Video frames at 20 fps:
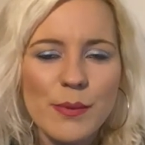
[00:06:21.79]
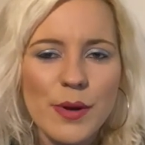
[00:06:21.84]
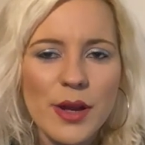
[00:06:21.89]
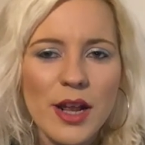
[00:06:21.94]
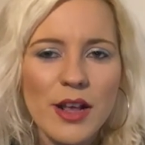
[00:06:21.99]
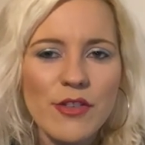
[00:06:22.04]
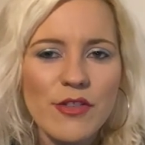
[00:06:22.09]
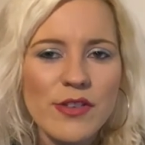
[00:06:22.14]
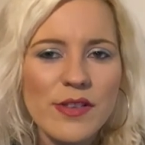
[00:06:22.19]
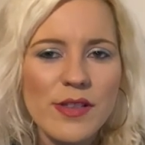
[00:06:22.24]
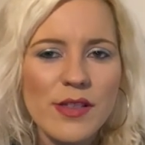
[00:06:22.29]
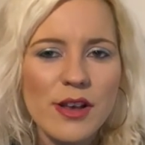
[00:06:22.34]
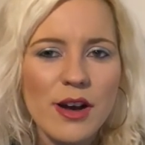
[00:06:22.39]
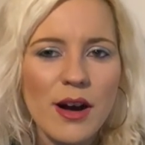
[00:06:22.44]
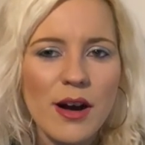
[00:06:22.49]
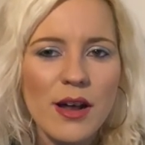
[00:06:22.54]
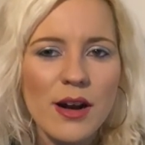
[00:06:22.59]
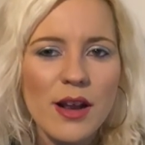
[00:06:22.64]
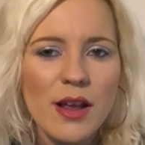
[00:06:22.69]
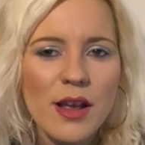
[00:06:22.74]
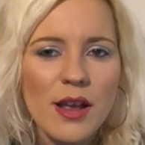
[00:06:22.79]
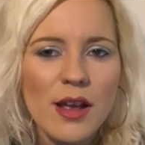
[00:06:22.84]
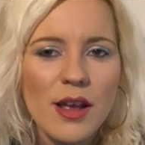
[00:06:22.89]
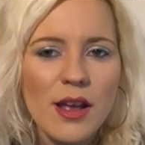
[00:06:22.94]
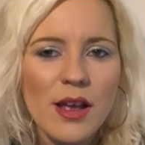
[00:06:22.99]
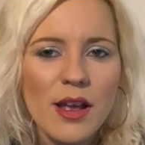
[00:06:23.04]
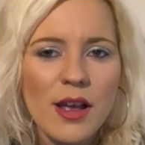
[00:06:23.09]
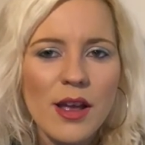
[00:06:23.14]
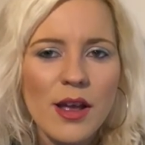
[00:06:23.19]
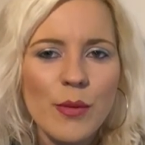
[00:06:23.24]
but I just thought,
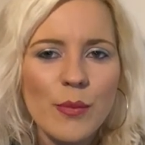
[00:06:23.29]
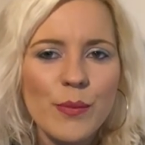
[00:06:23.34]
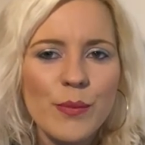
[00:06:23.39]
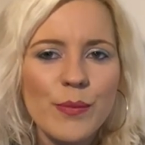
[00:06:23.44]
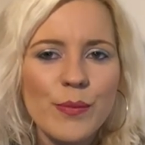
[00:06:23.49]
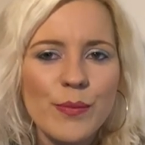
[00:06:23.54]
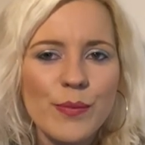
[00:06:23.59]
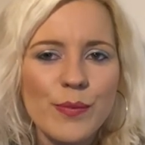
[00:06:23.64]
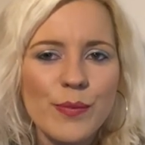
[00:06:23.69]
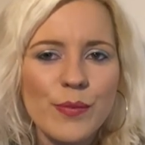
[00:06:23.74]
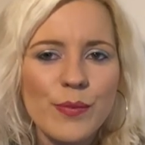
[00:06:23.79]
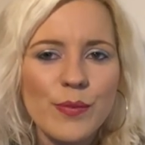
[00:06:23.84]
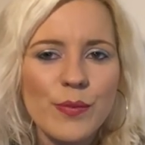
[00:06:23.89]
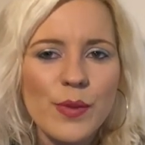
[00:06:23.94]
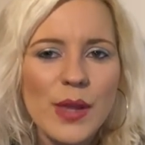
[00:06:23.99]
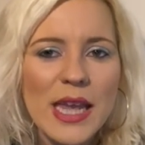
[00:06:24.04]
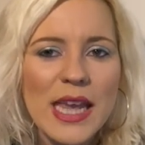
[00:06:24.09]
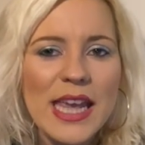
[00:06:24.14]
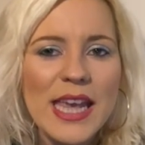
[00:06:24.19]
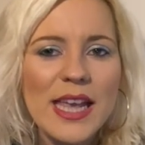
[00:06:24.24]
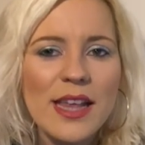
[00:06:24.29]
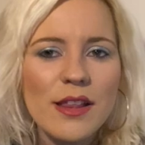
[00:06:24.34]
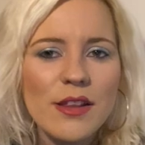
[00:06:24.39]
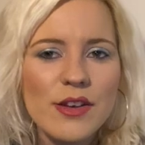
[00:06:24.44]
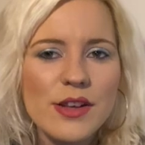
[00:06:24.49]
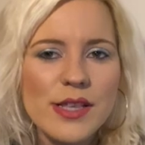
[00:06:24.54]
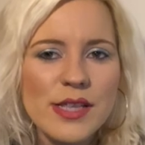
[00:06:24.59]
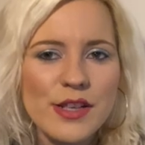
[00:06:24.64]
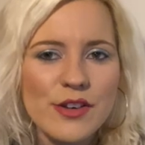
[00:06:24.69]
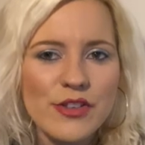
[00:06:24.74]
he
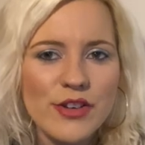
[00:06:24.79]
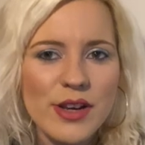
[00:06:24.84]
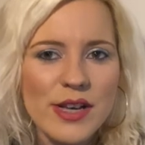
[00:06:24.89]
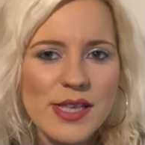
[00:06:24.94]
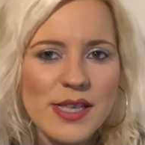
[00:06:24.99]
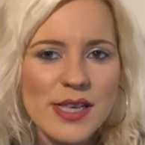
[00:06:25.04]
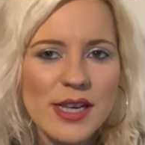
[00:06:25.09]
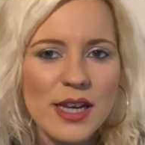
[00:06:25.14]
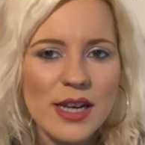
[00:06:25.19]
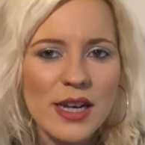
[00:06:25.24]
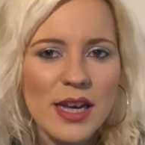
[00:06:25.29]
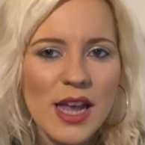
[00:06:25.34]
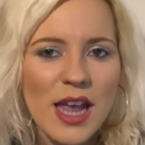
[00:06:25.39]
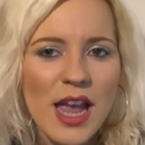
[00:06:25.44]
looks interesting.